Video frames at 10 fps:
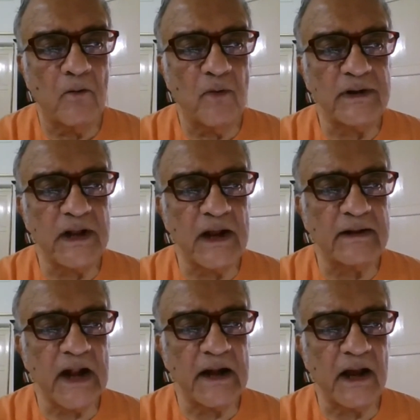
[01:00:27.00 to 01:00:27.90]
we
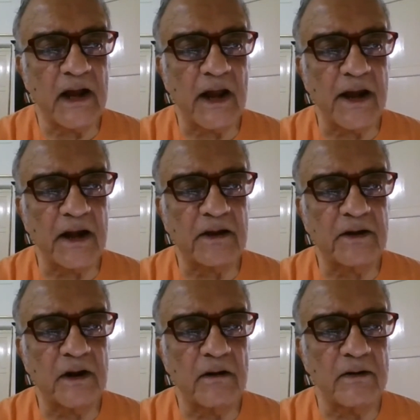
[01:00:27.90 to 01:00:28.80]
think that a correct
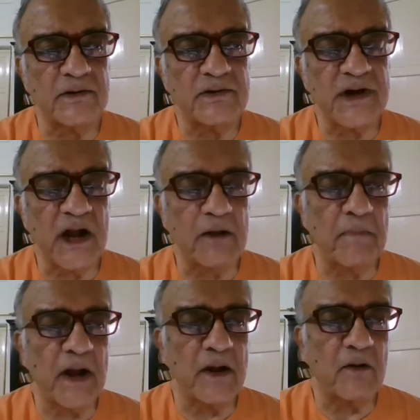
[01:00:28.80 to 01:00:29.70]

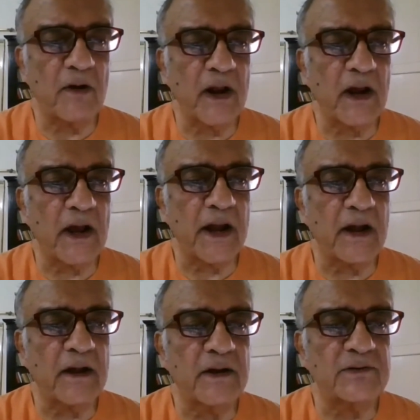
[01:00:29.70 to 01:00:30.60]
statement or a
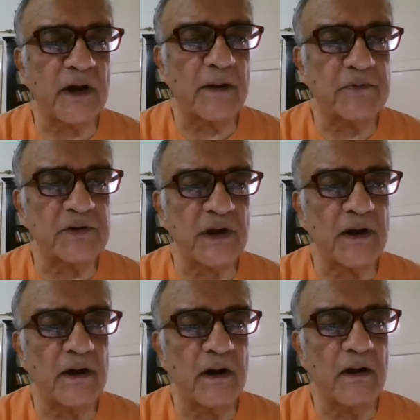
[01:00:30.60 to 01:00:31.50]
correct
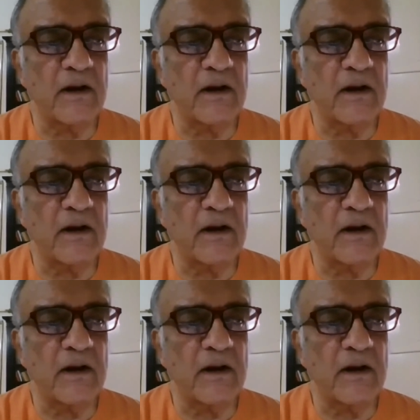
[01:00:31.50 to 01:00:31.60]
description,